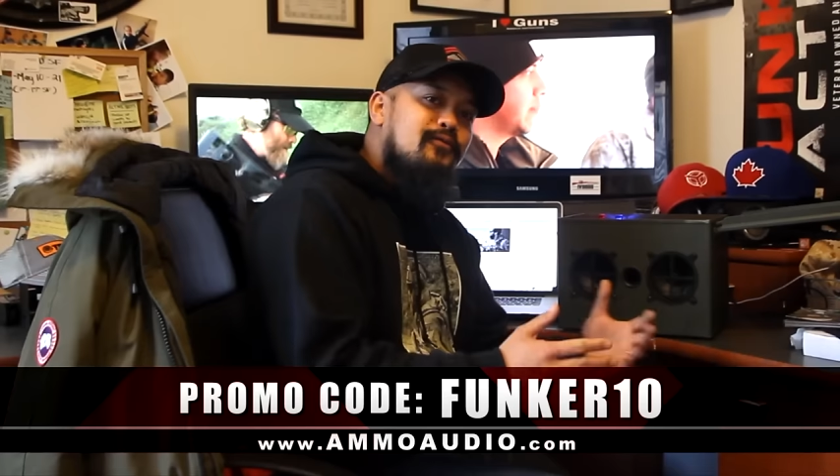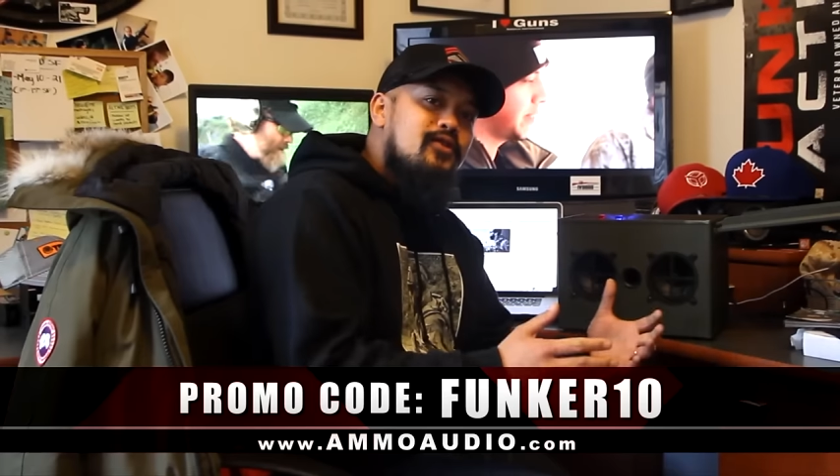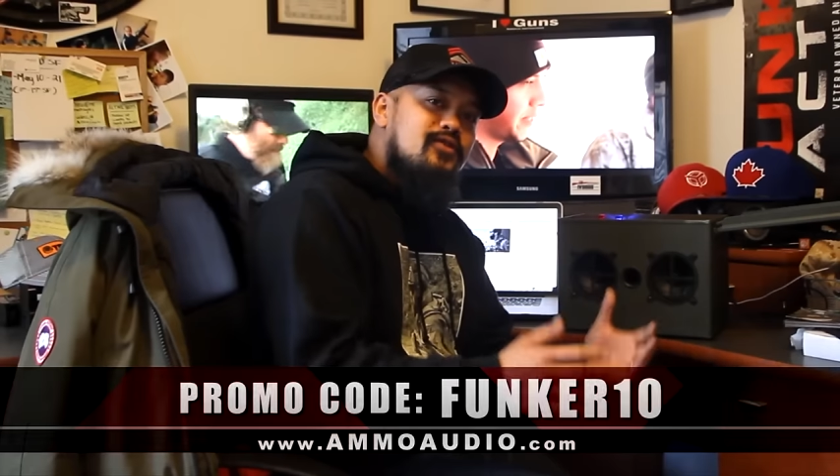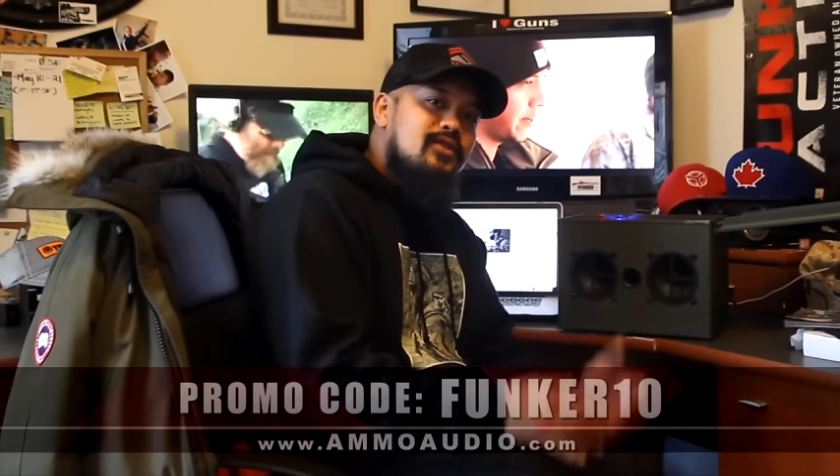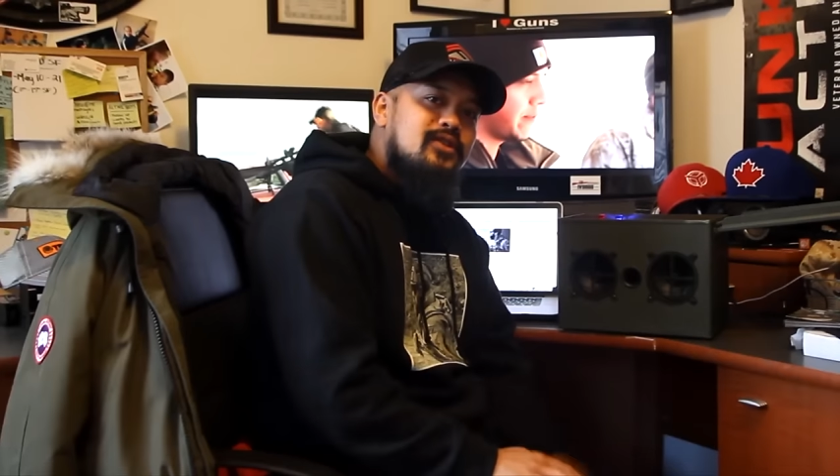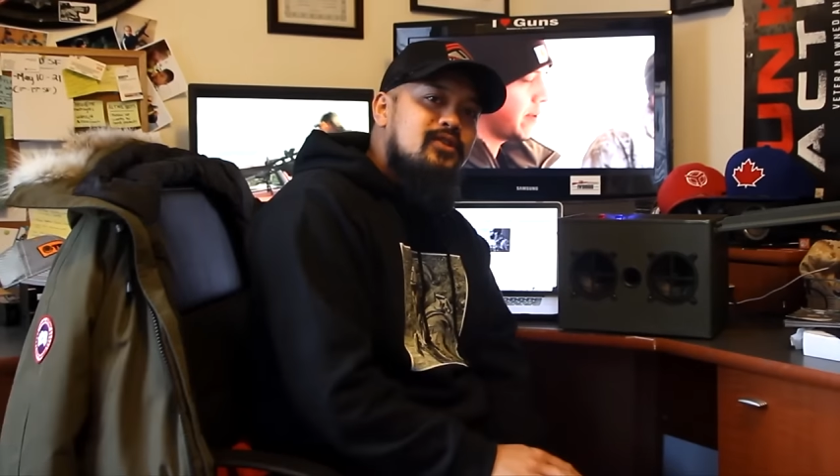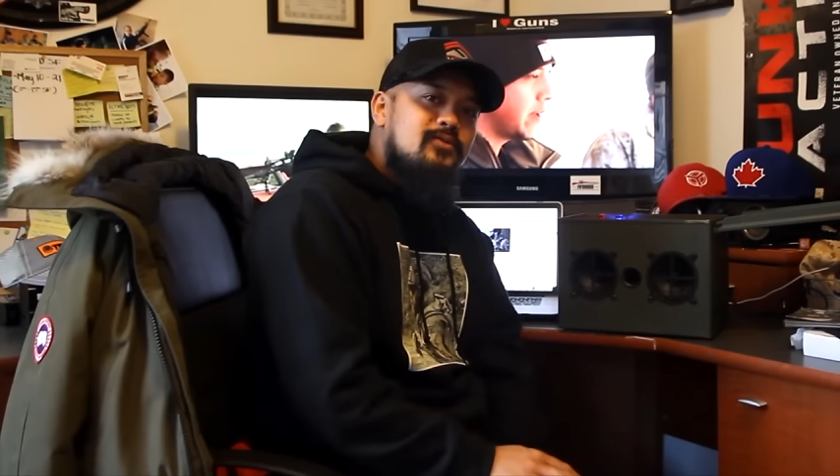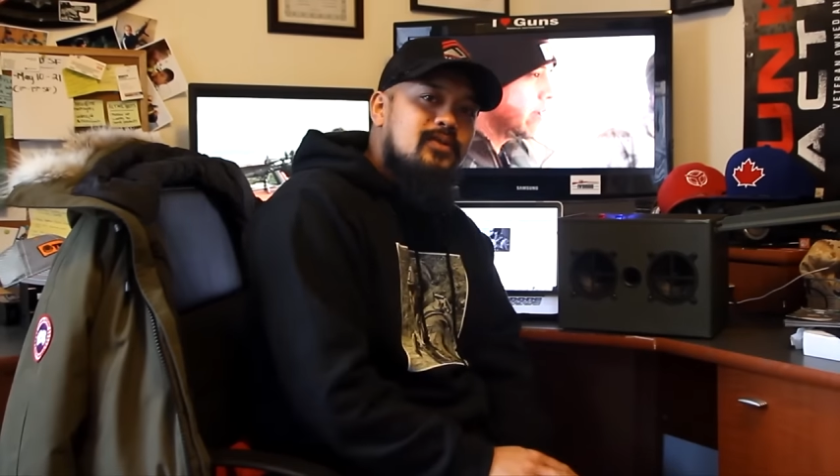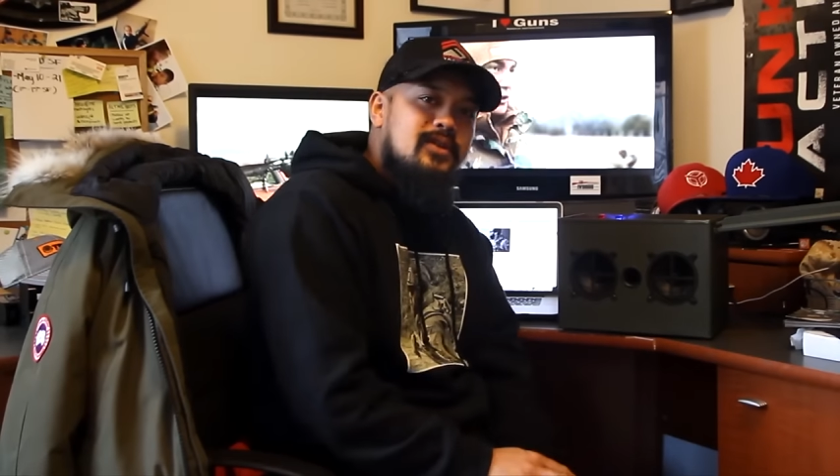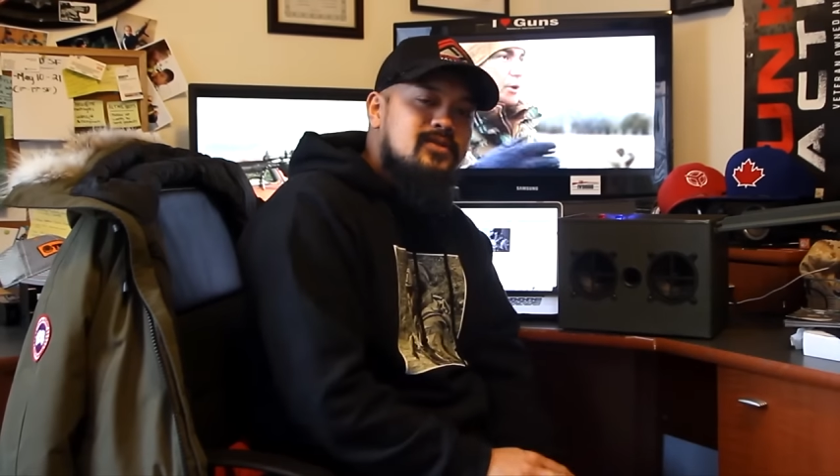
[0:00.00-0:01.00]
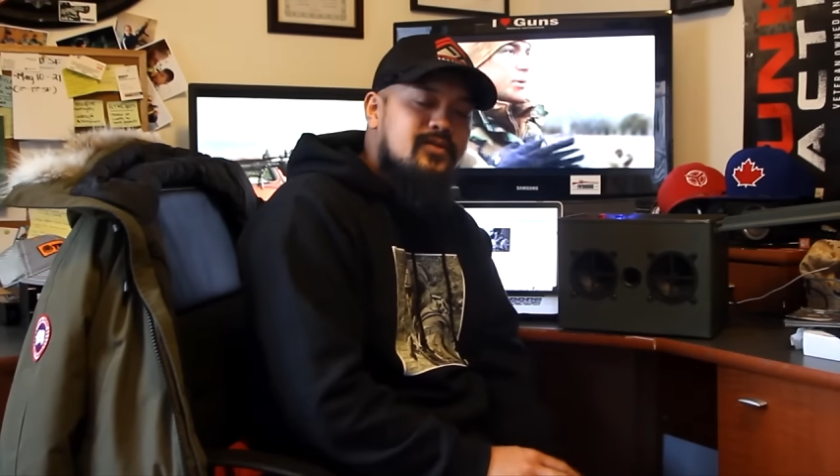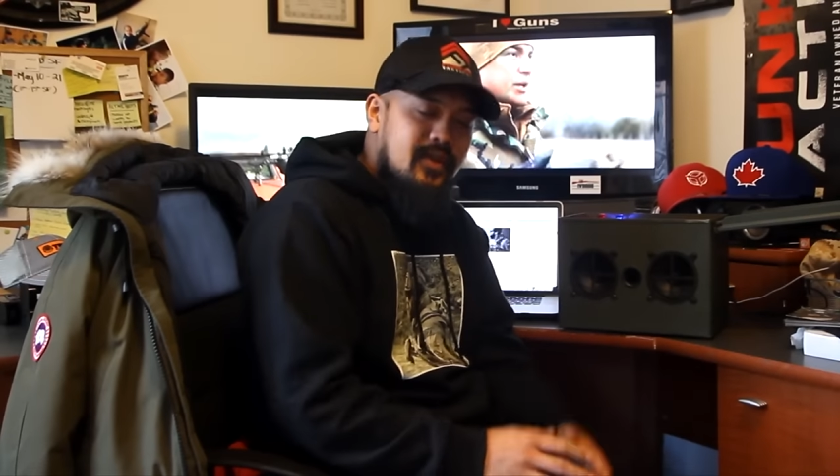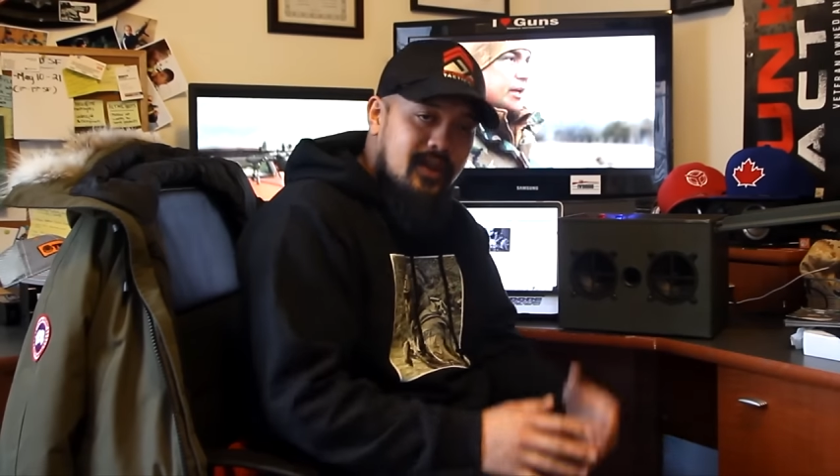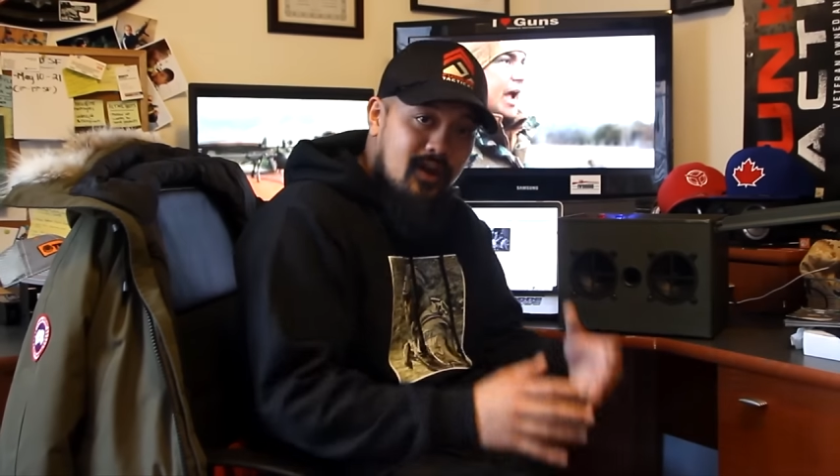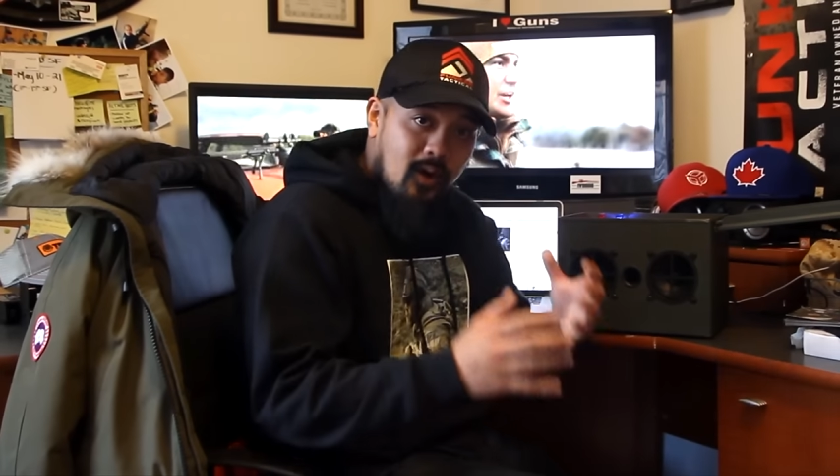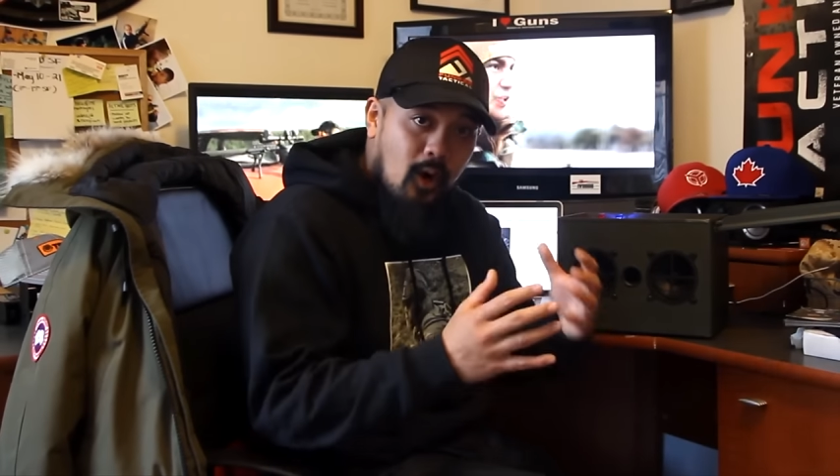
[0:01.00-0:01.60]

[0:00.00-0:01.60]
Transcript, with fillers: further ado, here's the video.